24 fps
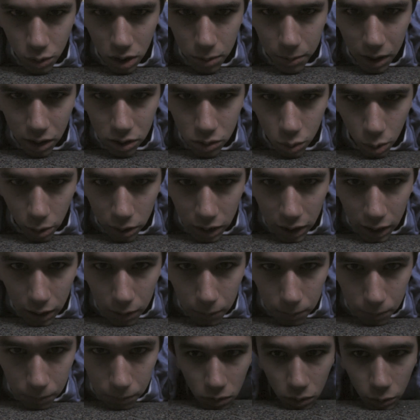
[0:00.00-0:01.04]
tweet about twerking.
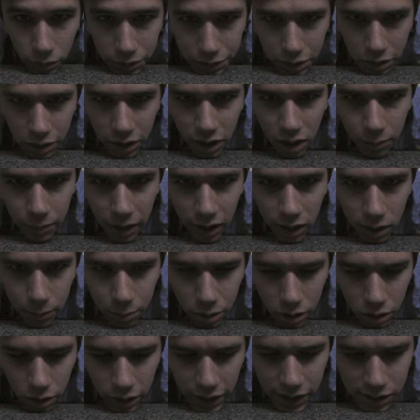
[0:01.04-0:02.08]
When you think about it,
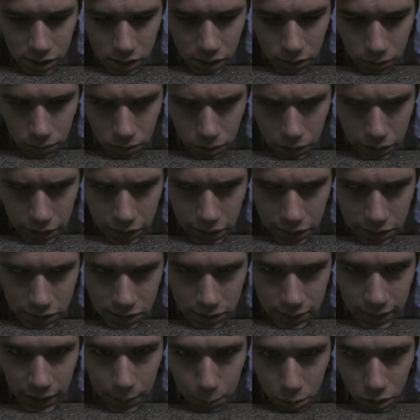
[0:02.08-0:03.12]
Progressive really
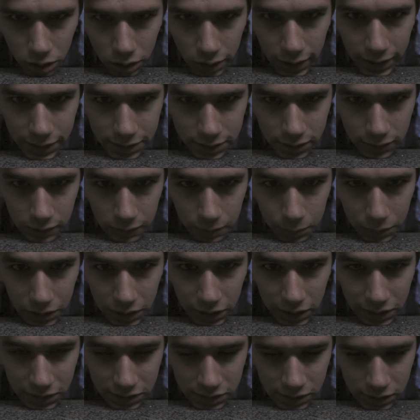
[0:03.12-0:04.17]
isn't that progressive
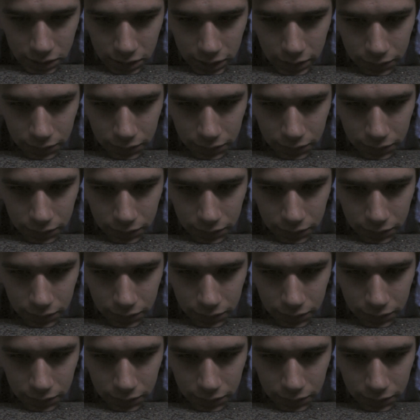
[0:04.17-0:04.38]
because